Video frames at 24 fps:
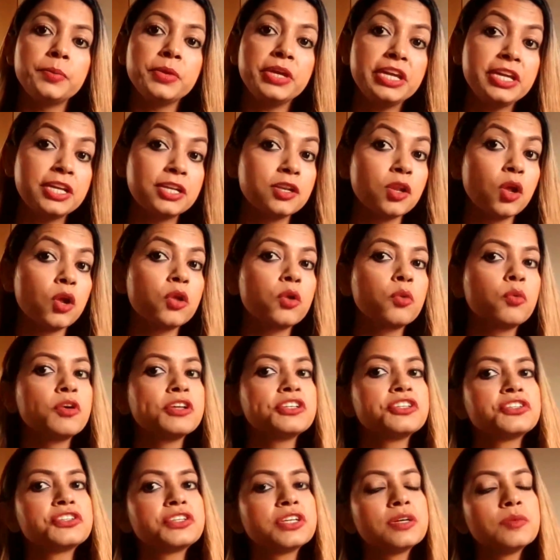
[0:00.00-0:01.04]
eat a lot of
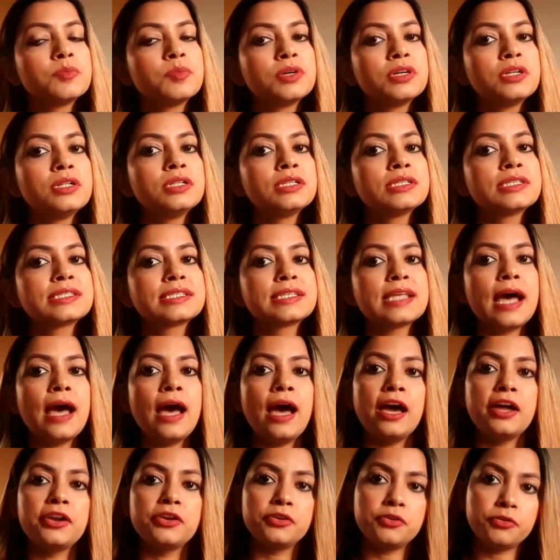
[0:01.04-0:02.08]
vegetables
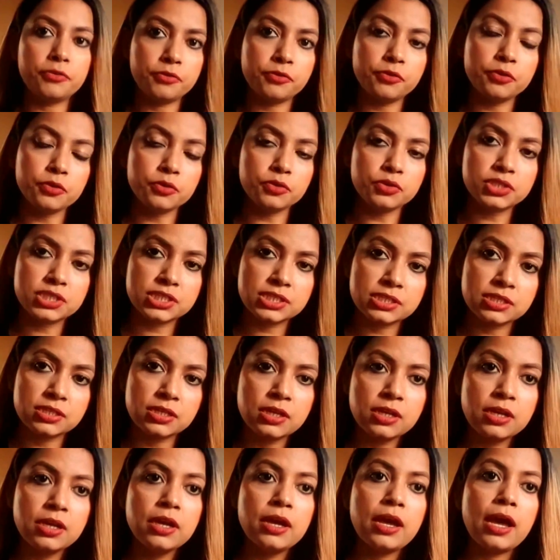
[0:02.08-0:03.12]
and fruits.
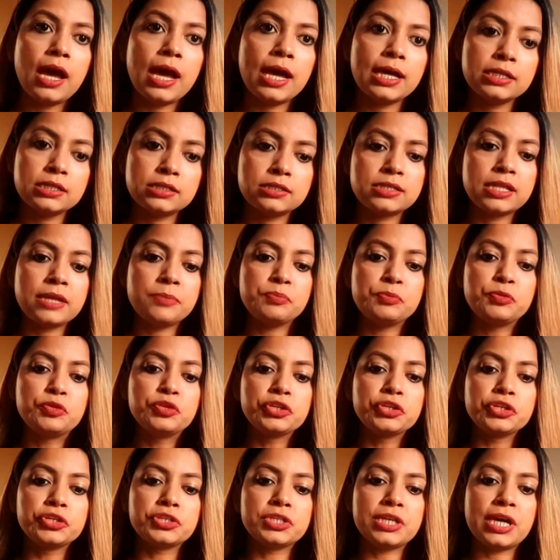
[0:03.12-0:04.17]
Add them to
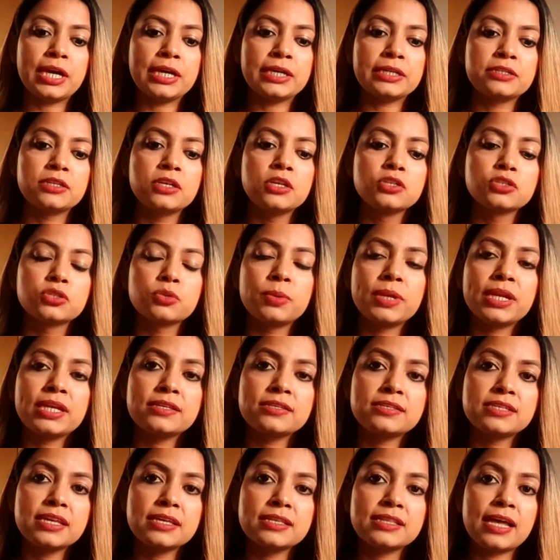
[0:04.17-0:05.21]
your diet. So when I
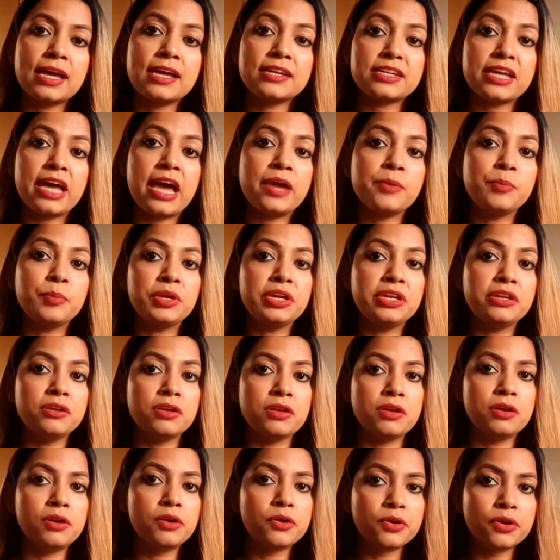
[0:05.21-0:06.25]
say that, I mean
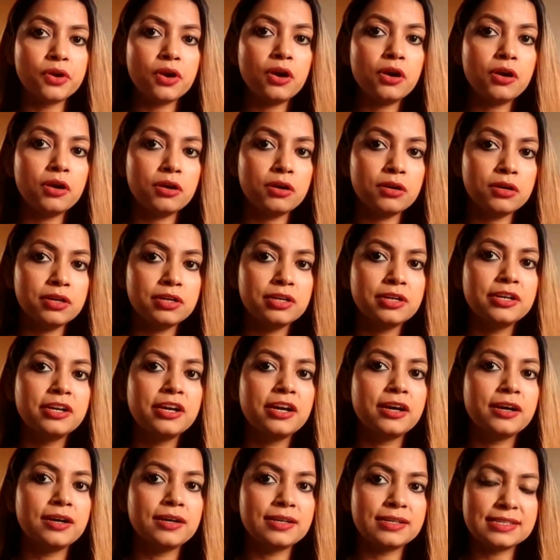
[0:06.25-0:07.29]
raw
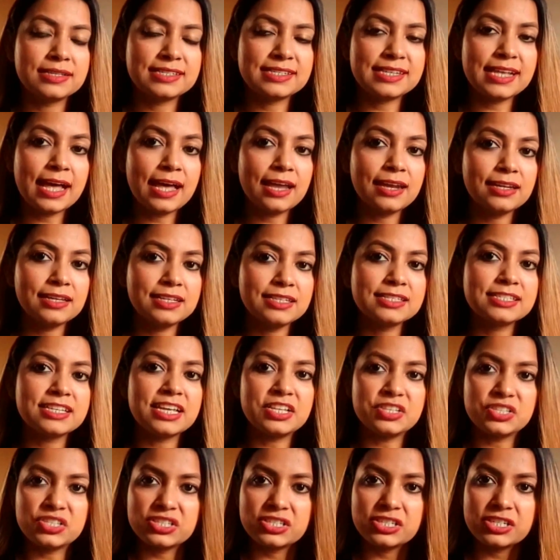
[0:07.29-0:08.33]
salads
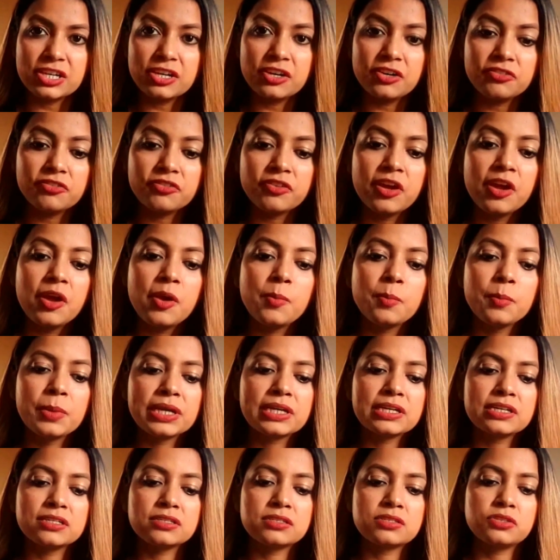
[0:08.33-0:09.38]
and stuff,
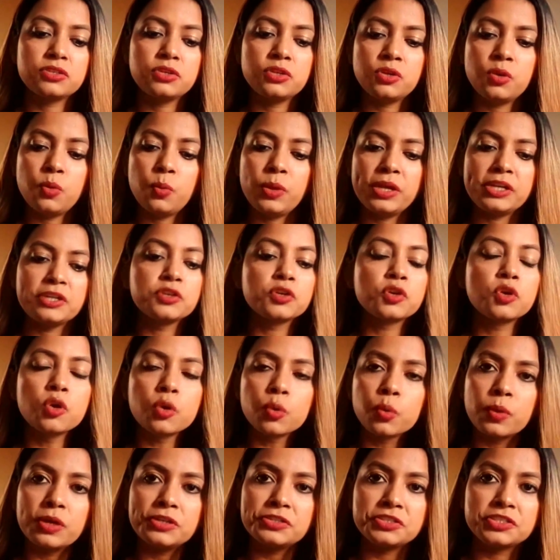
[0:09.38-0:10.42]
because you know, when you
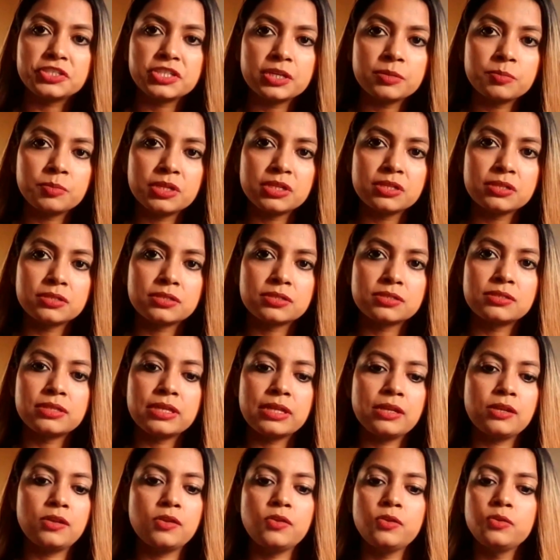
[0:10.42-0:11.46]
cook vegetables,
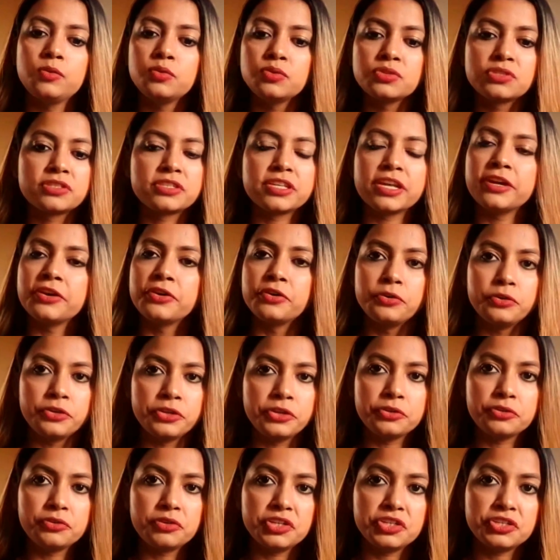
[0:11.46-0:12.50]
they lose their
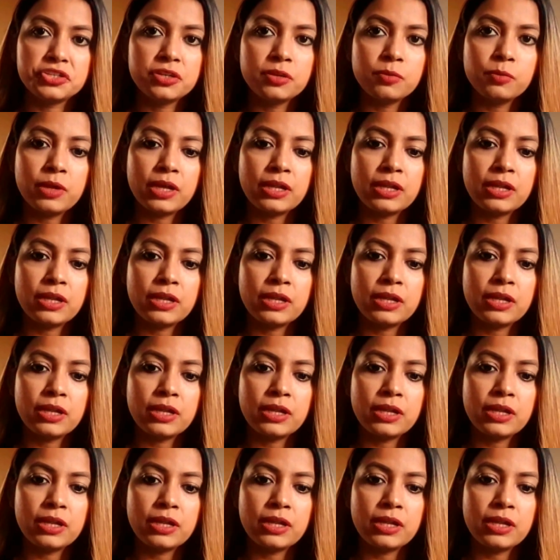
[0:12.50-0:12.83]
nutritional